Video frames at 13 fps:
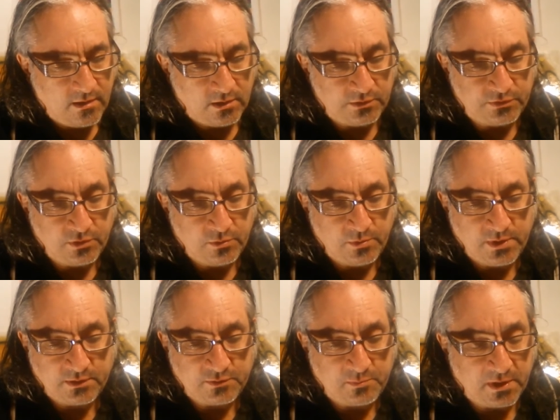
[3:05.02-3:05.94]
Also,
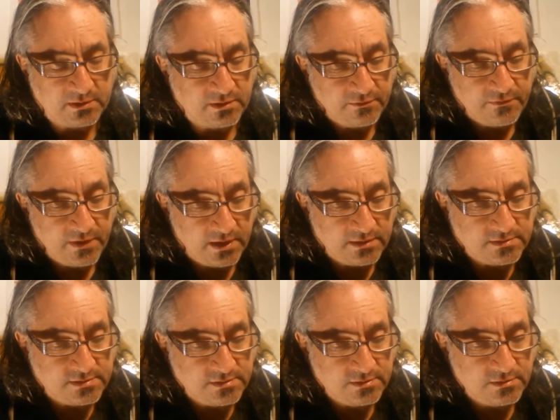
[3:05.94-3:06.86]
we expect our
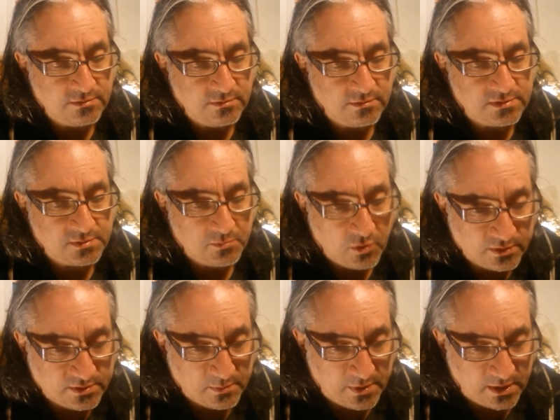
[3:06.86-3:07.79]
fans to
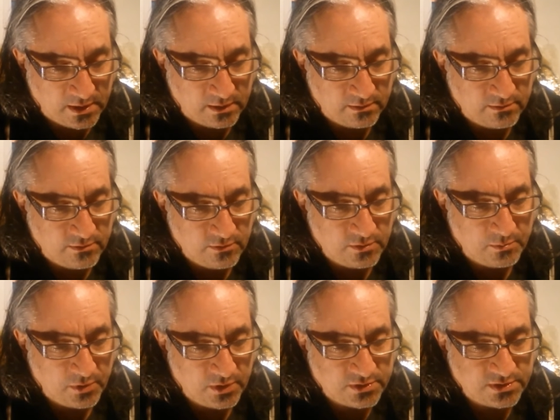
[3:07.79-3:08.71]
support the band through the
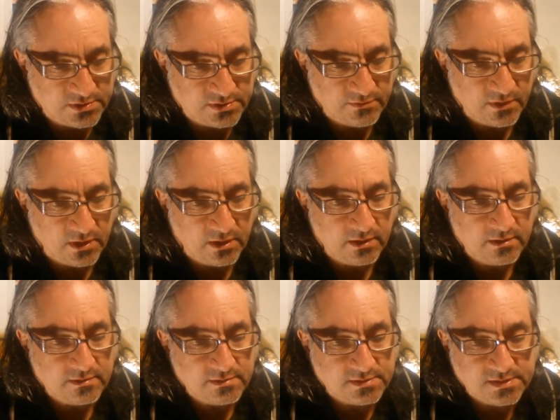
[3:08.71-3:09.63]
purchase of our
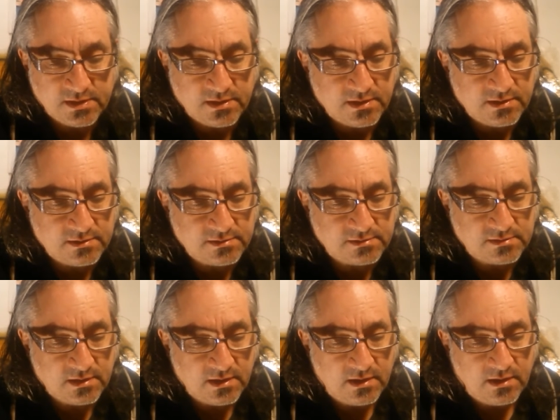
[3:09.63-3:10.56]

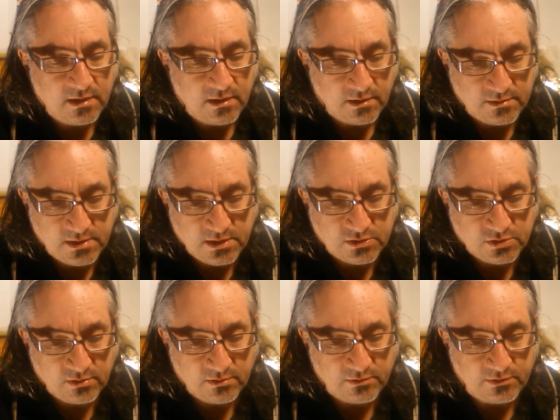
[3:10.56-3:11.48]
CDs, our
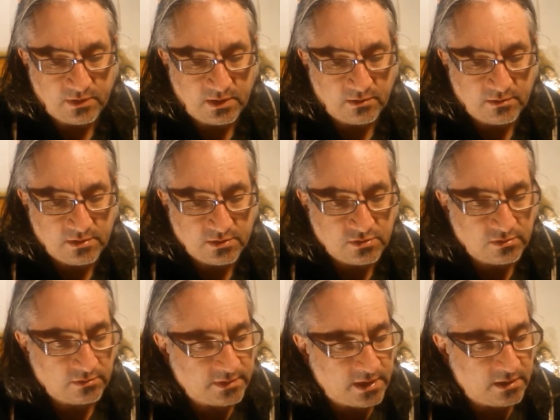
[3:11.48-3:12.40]
t-shirts, and our
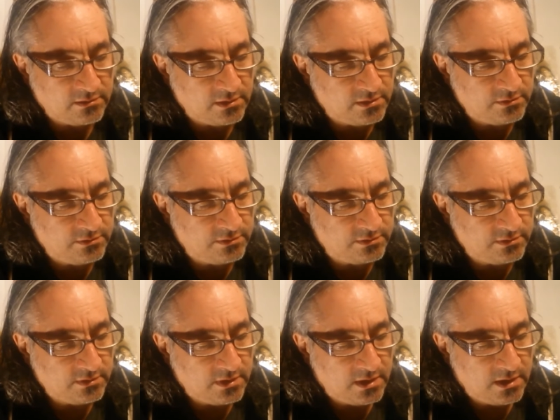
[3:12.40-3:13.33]
digital downloads,